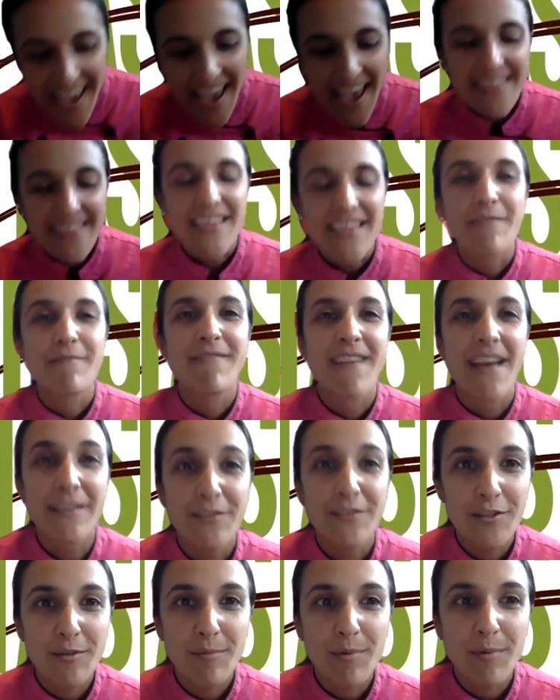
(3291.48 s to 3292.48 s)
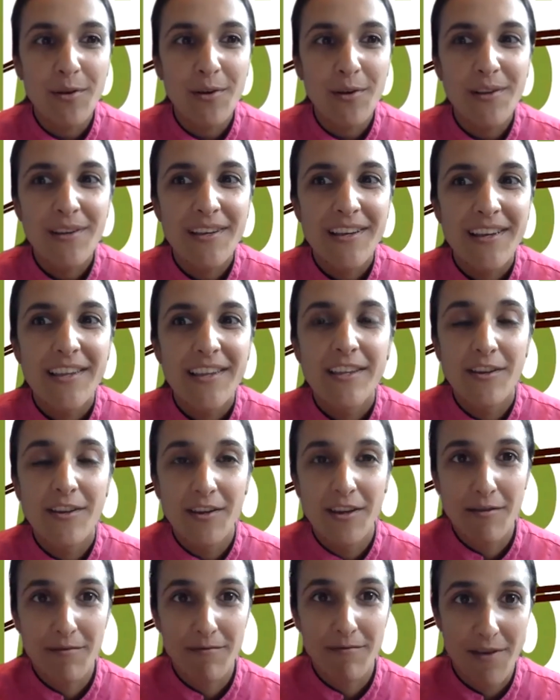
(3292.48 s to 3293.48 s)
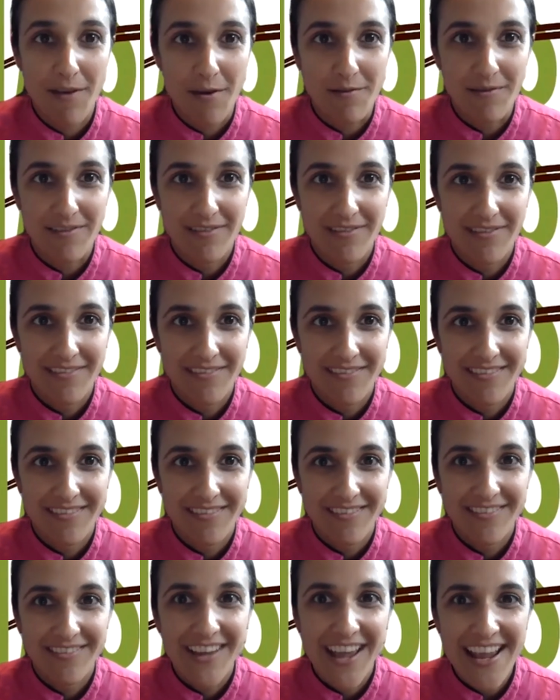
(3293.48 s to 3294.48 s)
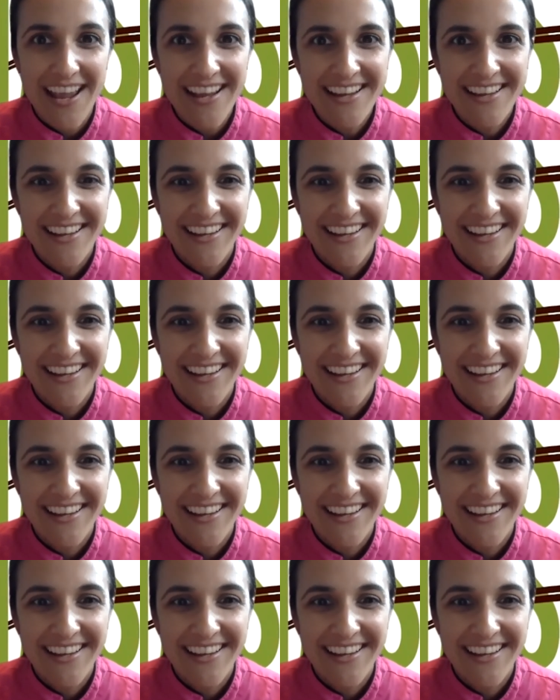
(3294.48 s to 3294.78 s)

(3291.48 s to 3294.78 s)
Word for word: And then vegetable, you're gonna vote. Okay?